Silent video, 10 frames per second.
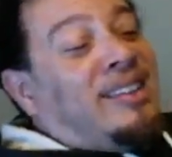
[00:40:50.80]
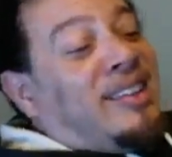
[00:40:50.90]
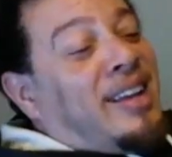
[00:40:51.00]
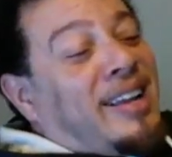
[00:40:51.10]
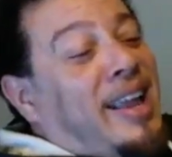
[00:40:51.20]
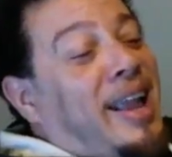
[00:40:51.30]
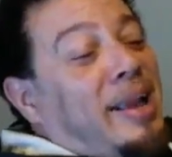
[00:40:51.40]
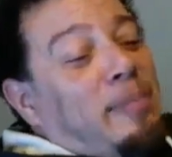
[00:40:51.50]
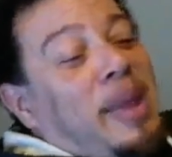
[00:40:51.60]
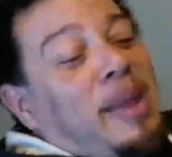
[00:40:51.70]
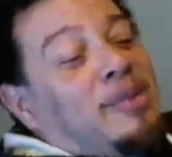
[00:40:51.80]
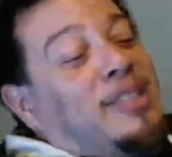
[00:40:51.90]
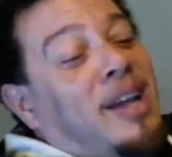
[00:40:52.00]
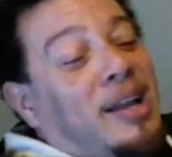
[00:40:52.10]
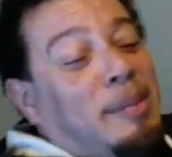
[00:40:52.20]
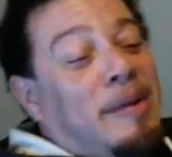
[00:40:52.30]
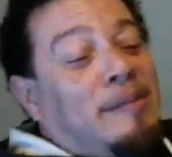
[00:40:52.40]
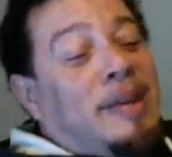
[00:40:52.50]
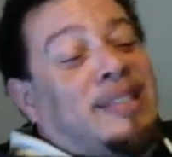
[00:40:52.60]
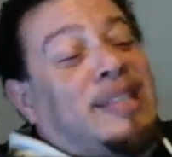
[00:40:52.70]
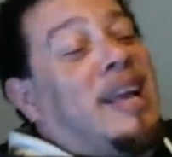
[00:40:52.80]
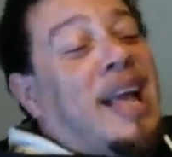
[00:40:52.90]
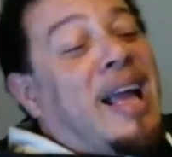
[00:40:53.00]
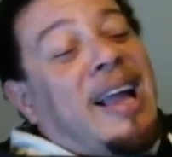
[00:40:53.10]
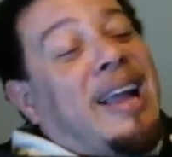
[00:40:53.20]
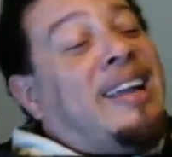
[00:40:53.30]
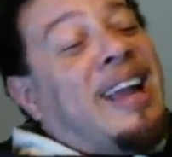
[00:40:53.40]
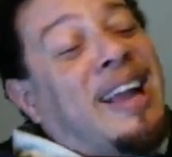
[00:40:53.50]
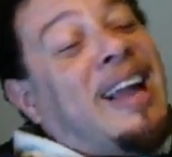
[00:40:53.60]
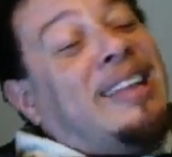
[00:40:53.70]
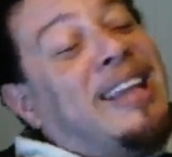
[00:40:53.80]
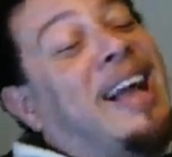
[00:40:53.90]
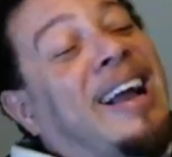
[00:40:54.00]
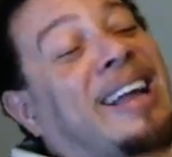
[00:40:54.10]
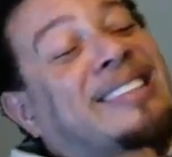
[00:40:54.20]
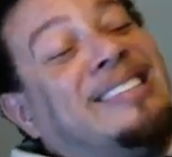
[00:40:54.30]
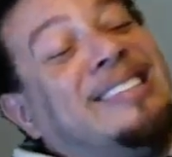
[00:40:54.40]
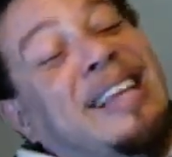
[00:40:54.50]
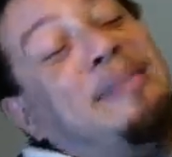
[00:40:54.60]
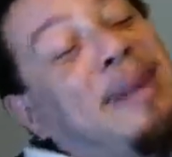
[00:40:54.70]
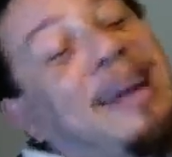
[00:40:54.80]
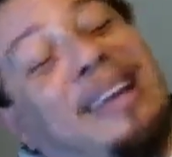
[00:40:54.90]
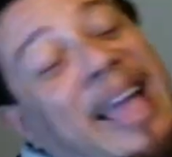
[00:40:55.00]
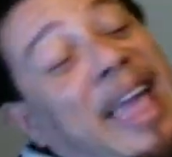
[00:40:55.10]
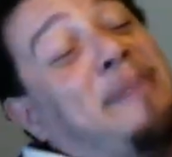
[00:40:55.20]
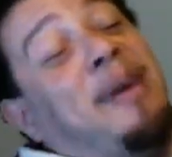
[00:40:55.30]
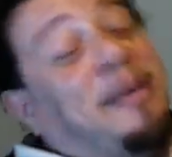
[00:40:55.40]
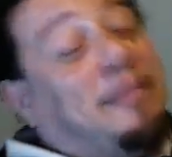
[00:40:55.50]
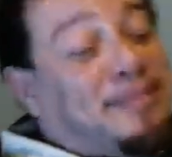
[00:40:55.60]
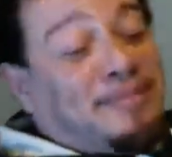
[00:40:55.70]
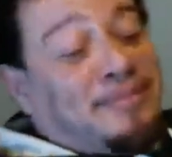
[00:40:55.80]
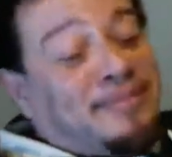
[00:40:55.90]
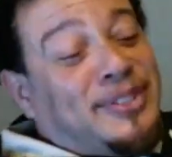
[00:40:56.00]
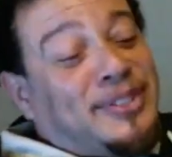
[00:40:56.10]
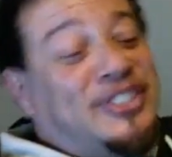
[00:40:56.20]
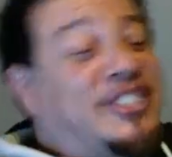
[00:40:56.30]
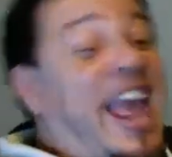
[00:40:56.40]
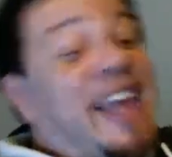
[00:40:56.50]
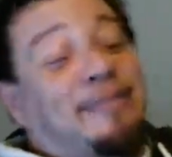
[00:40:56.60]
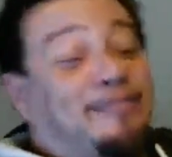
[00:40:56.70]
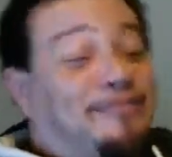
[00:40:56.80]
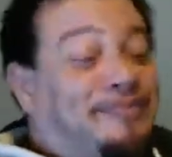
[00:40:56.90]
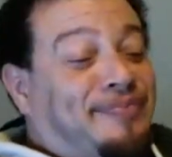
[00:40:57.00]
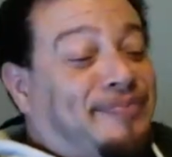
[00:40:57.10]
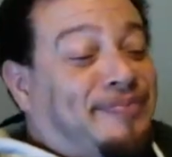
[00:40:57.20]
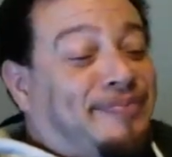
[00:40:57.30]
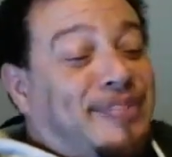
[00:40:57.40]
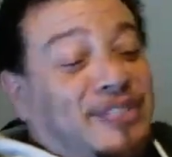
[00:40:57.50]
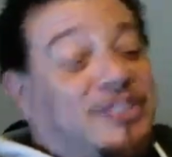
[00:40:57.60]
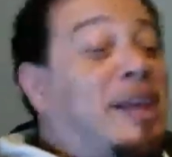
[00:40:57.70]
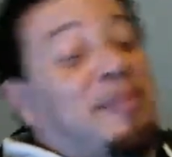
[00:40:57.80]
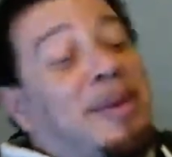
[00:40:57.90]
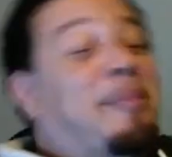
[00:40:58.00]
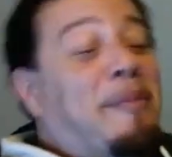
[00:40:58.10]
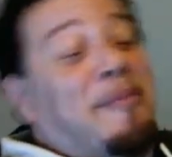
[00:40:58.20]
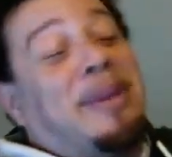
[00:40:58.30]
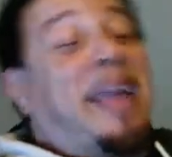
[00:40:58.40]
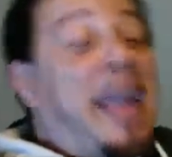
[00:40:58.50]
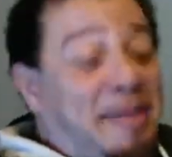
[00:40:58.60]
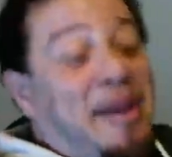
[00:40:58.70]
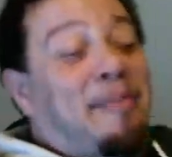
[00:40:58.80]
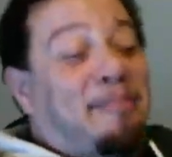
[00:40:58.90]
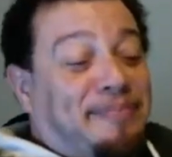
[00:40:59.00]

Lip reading: I can't compete with y'all motherfuckers. I got to step my game up. Shit. Step my game up.